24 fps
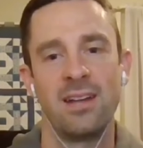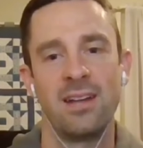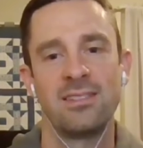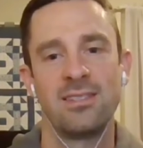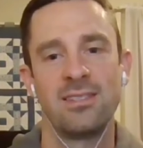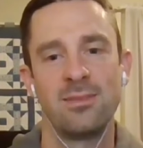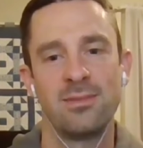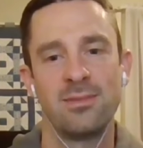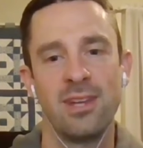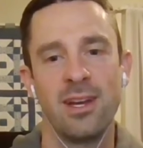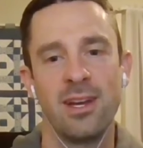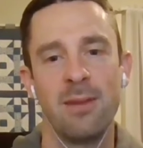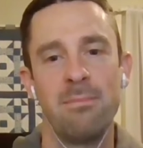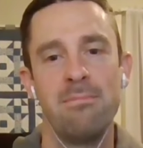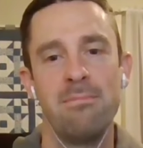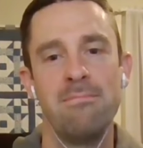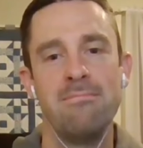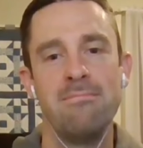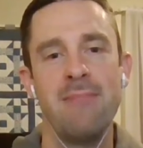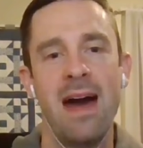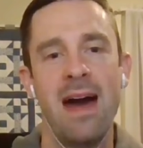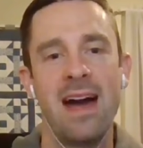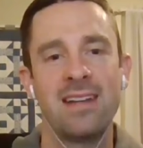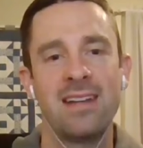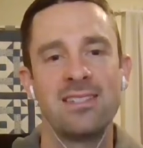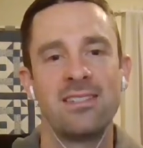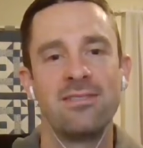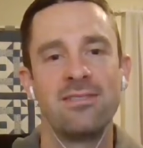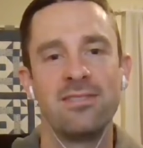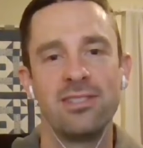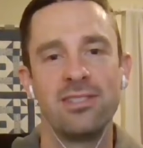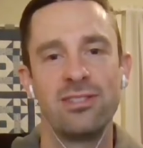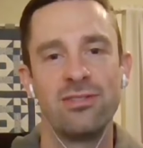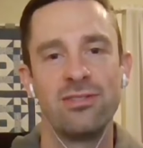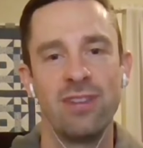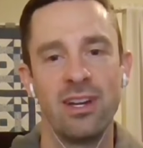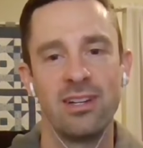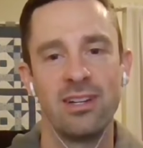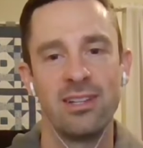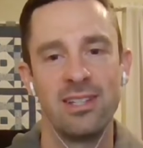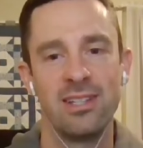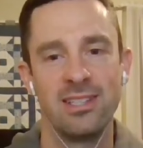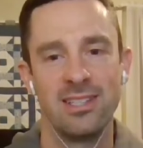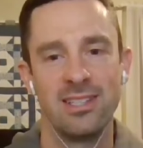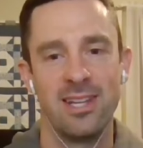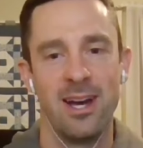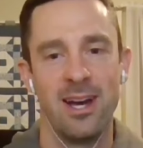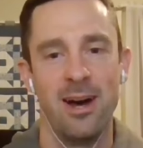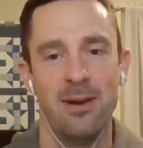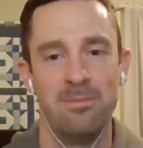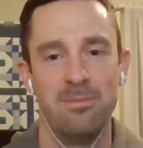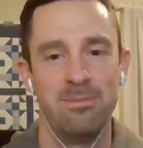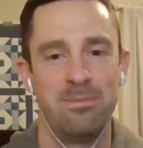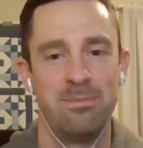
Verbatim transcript: Yeah, it seems like a massive adrenaline